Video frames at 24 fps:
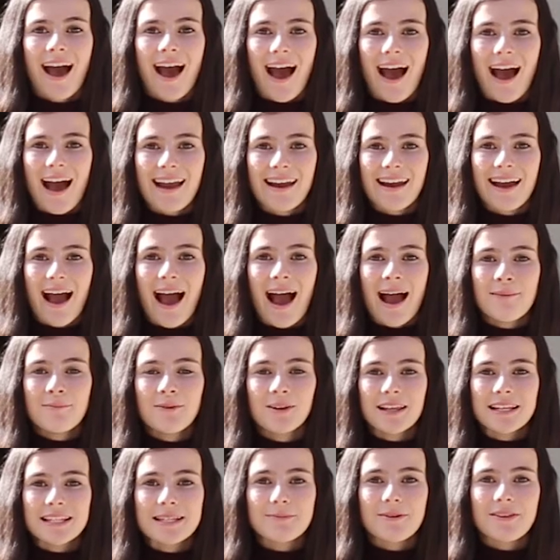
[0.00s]
Hi, I'm
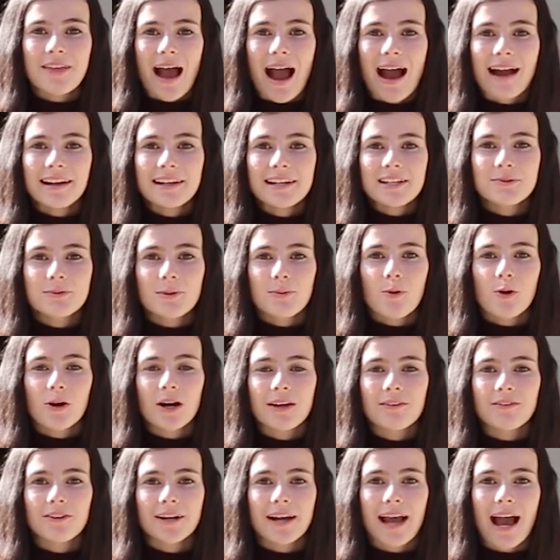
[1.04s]
Elizabeth Addis
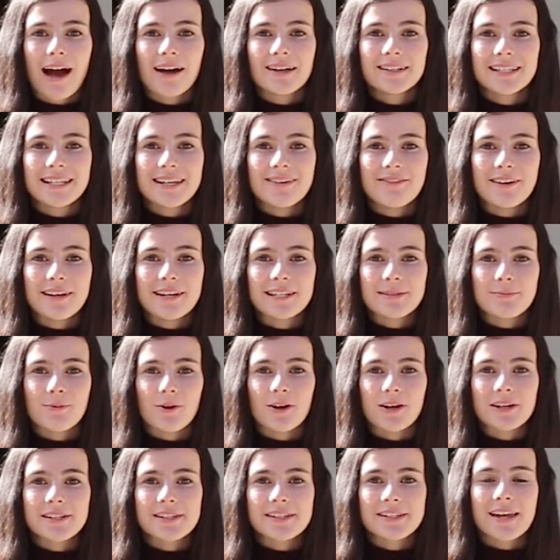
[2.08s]
reporting for Cal T V
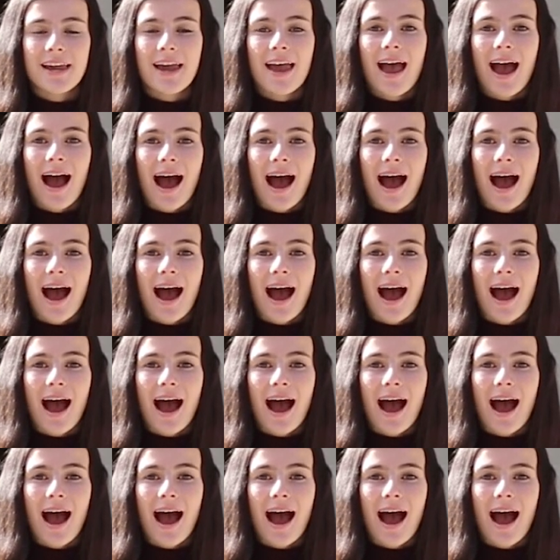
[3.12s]
Sports.